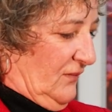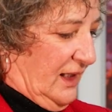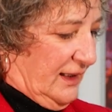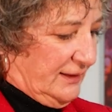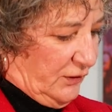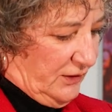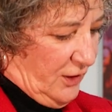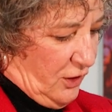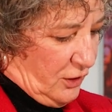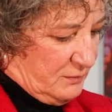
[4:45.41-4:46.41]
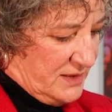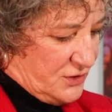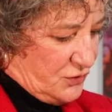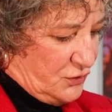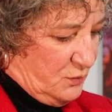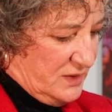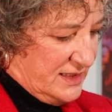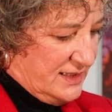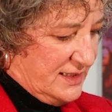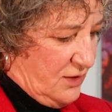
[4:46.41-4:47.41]
And there they are in Mr.
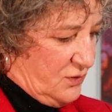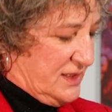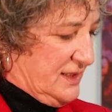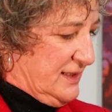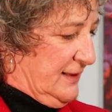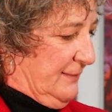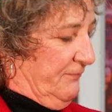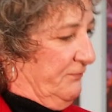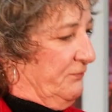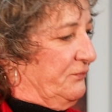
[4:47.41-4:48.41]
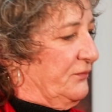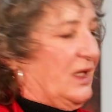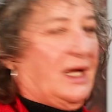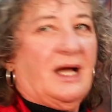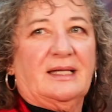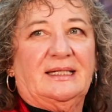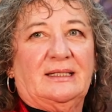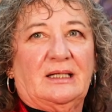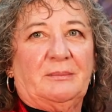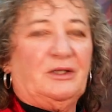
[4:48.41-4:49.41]
Toomis's house,
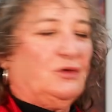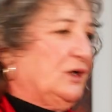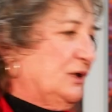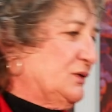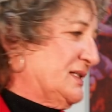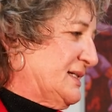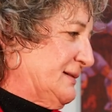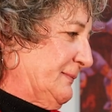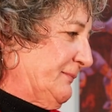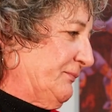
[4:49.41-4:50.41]
a beer house.